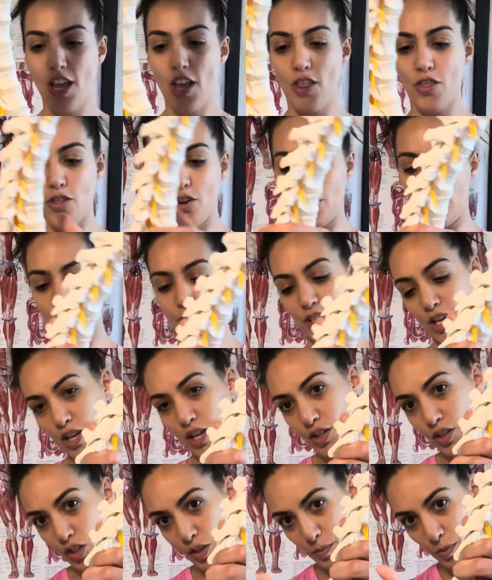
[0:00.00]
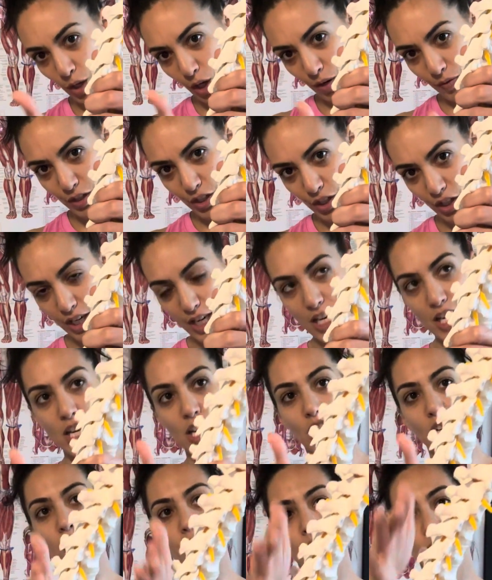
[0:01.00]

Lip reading: There's some curvature here,